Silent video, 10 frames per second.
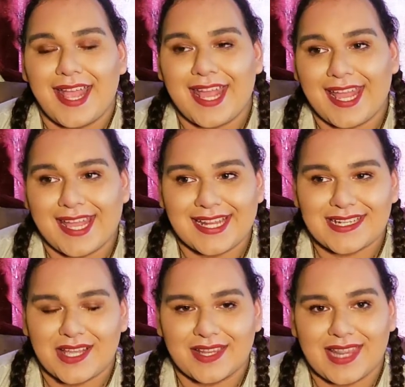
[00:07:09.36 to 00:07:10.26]
And
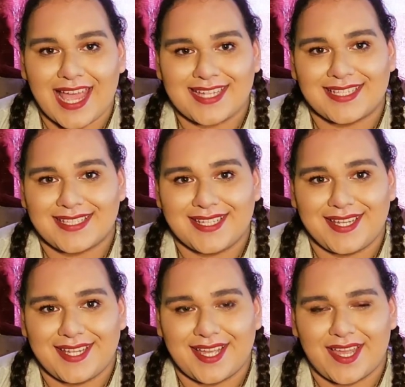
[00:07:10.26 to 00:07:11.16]

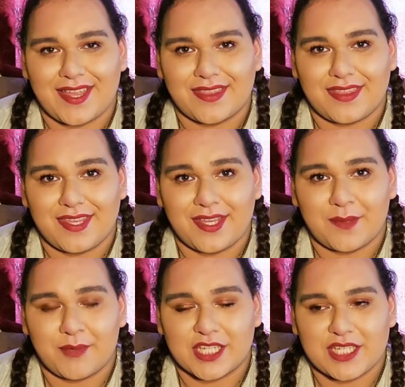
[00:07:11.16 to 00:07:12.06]
lastly,
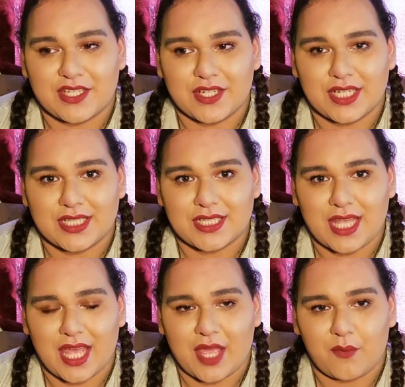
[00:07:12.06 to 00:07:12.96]
the book series
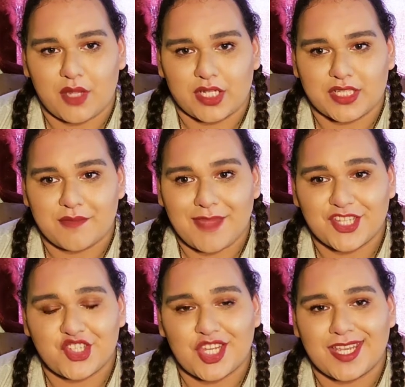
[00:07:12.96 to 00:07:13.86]
that I wanted to
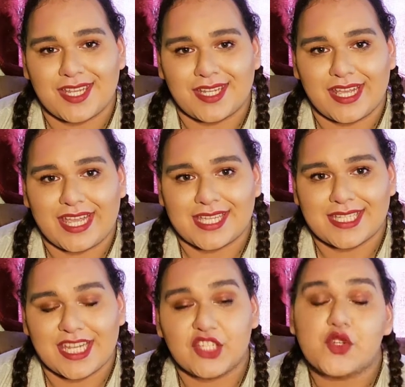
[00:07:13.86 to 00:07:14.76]
mention
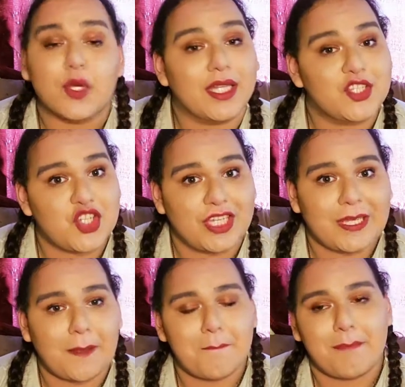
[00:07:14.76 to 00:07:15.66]
is a
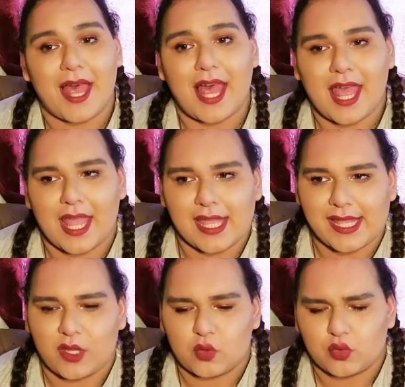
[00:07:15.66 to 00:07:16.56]
trilogy
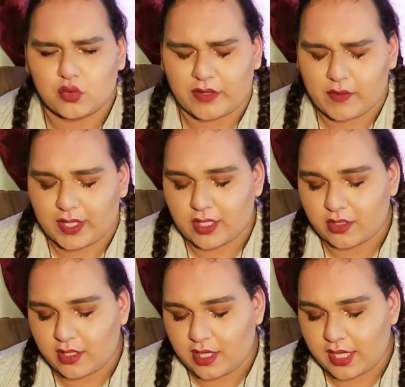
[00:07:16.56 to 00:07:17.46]
by, ooh, I forget
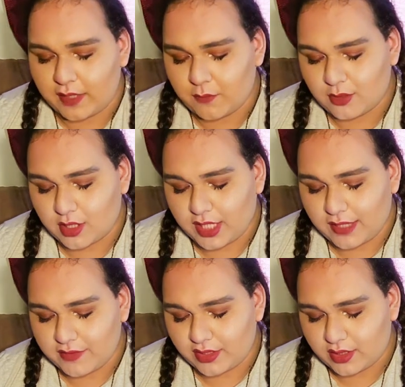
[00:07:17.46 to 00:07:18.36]
her name, hold on, I
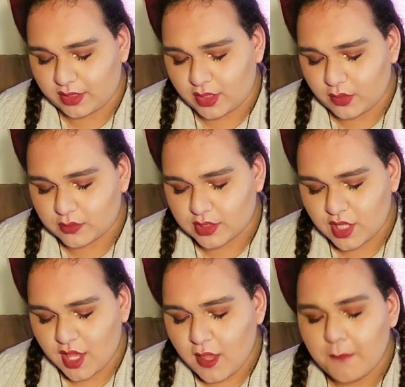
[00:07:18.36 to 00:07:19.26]
have it in the notes,
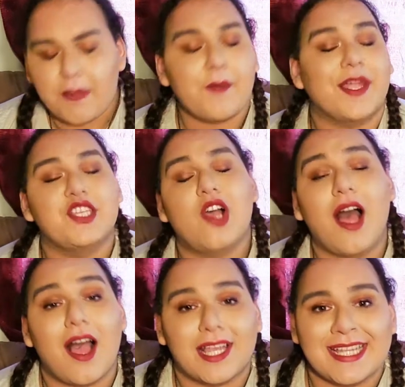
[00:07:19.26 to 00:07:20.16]
by Rachel
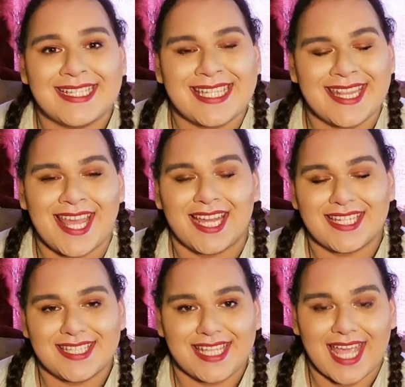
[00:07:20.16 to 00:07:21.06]
Hawkins, and that
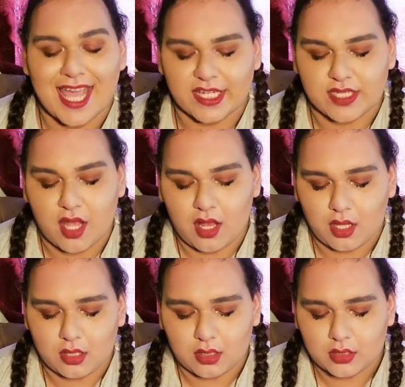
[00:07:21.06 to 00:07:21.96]
is the Hex
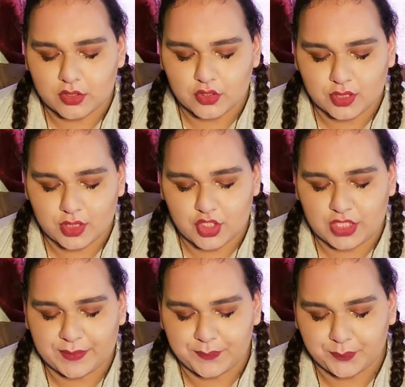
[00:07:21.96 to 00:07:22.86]
Hall trilogy.